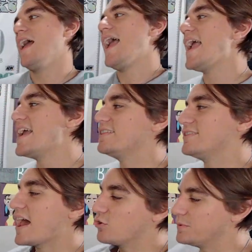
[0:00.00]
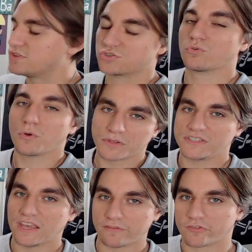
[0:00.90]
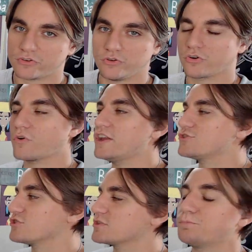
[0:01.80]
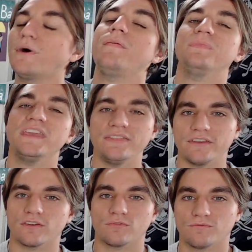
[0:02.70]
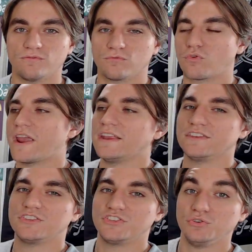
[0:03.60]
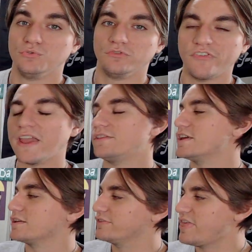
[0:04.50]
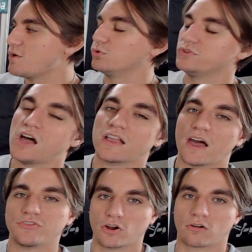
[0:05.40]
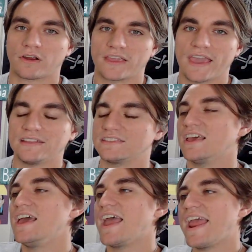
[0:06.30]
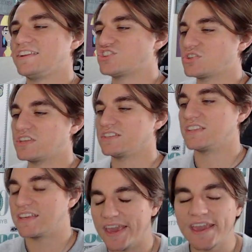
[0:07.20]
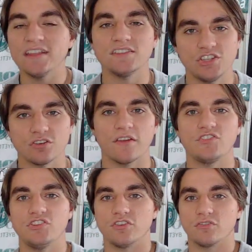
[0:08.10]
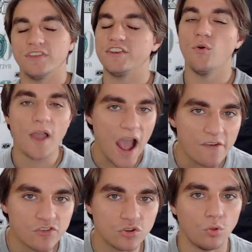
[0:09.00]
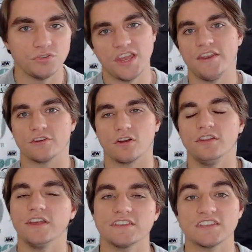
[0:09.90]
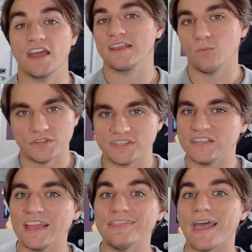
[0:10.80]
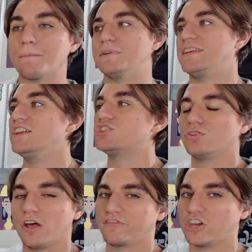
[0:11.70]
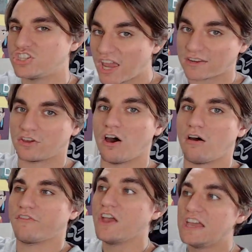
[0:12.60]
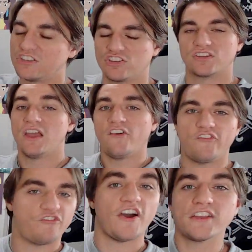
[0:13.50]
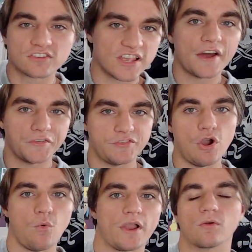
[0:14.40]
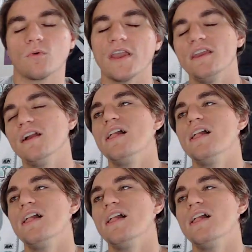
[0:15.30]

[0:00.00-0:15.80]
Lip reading: And that'll be the story once again for the New York Rangers, but in their reign to failing, they will knock out the Hurricanes. And it's just because the Canes, year after year, they don't have a goaltender unless, once again, that potential of Kochetkov just fires out of nowhere, right?